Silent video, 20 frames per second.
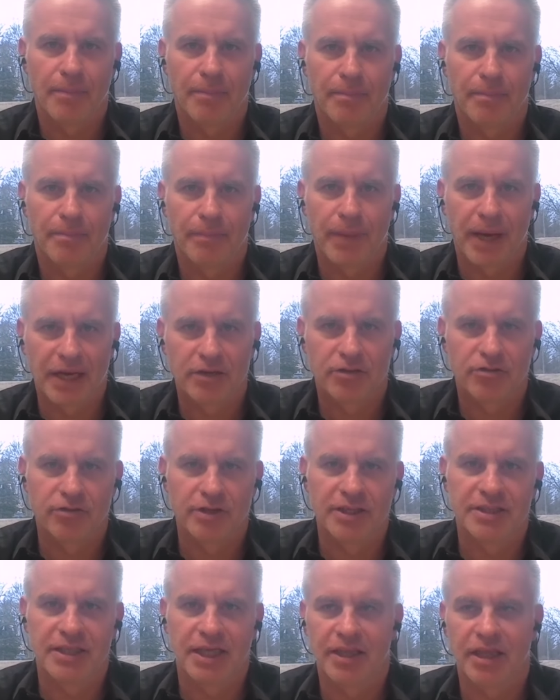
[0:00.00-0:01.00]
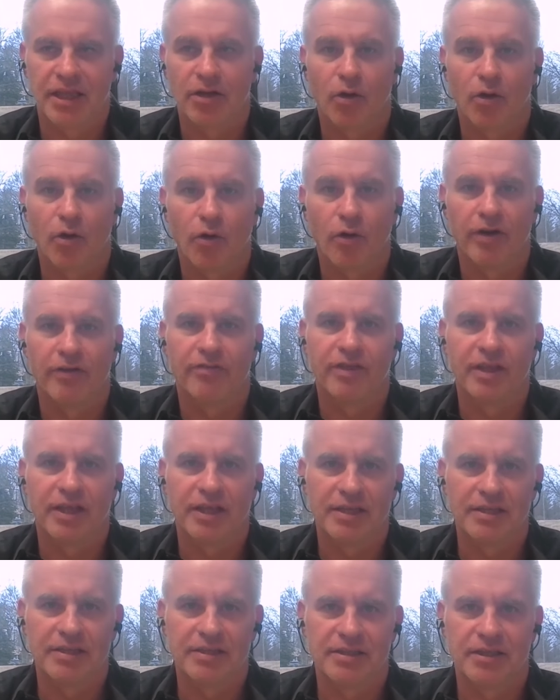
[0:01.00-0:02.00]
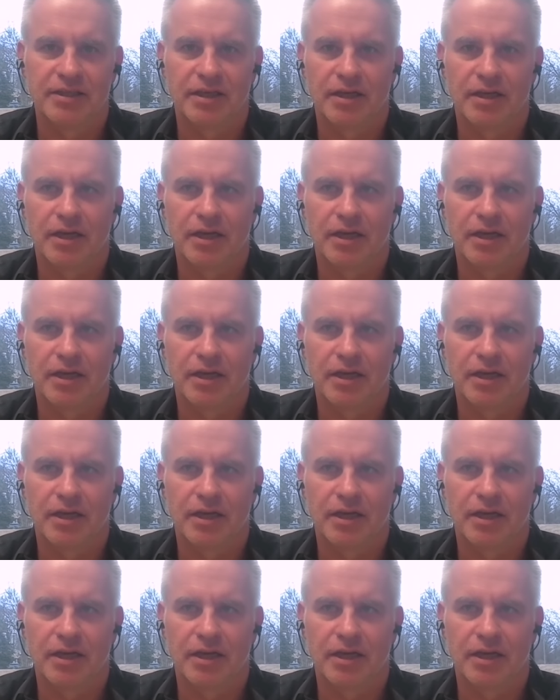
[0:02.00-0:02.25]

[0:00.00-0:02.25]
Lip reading: batteries. I think all of these,